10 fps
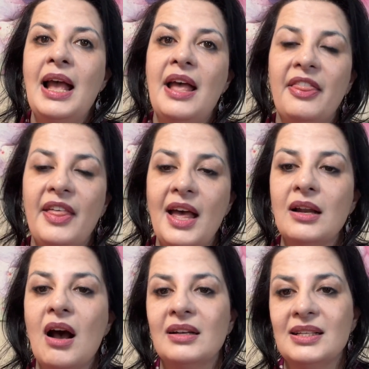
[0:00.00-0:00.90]
and then
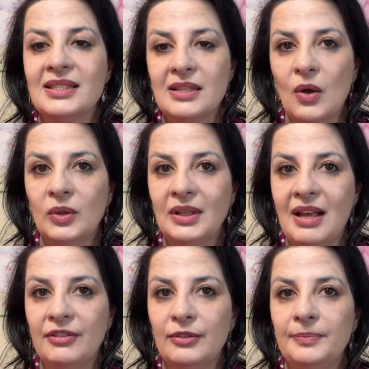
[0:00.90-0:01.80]
on a soul
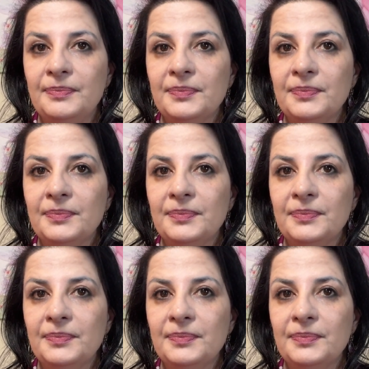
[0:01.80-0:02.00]
level.